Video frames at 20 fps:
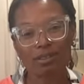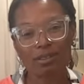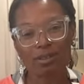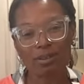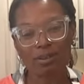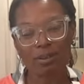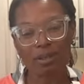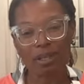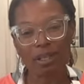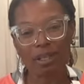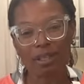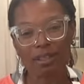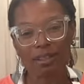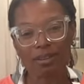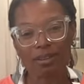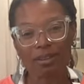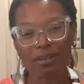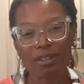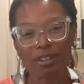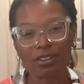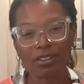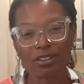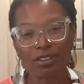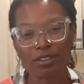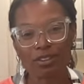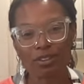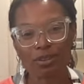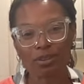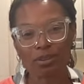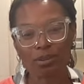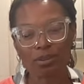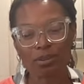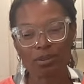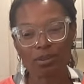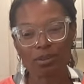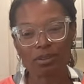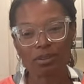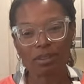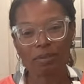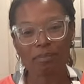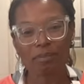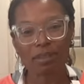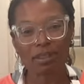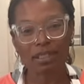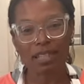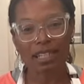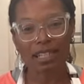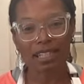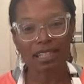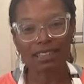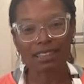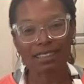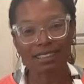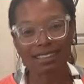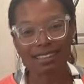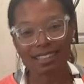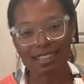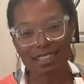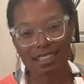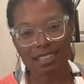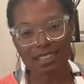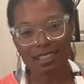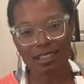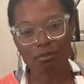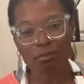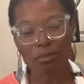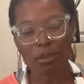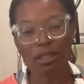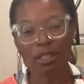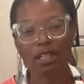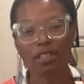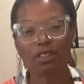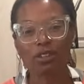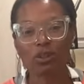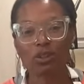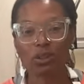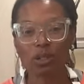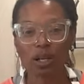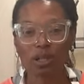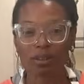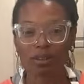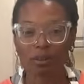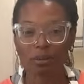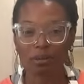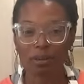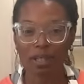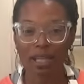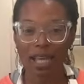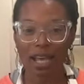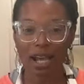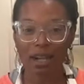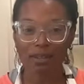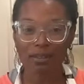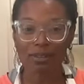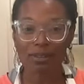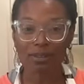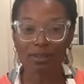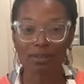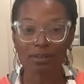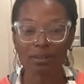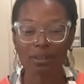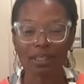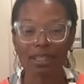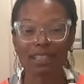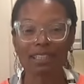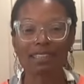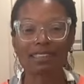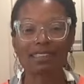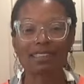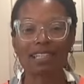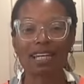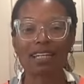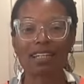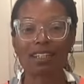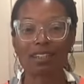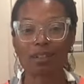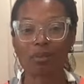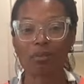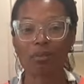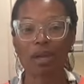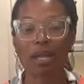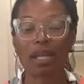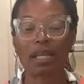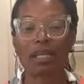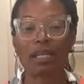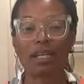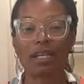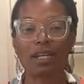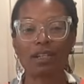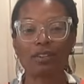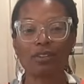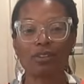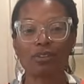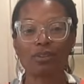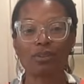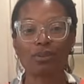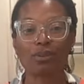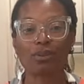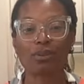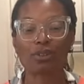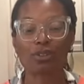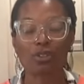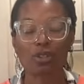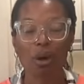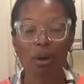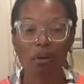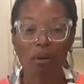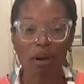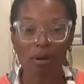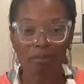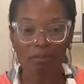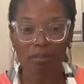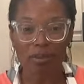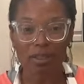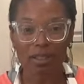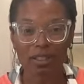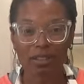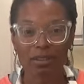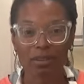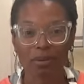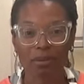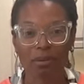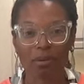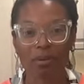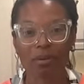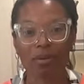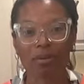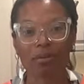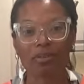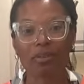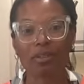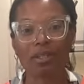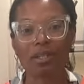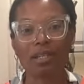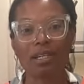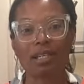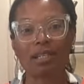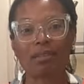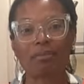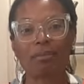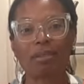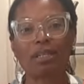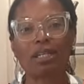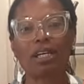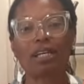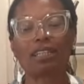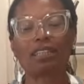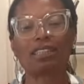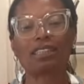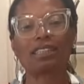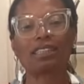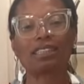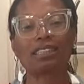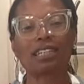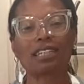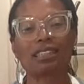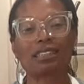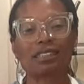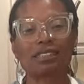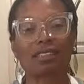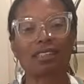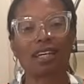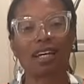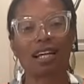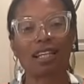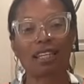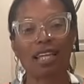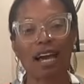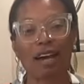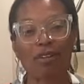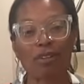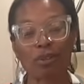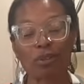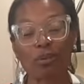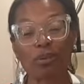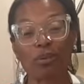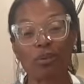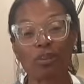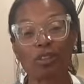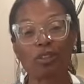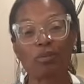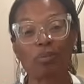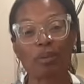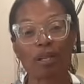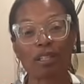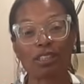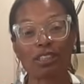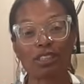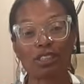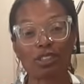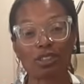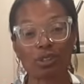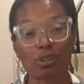learning to do something that gets attention because you saw someone else doing it is not a good way to show up in the world, because it doesn't allow you to express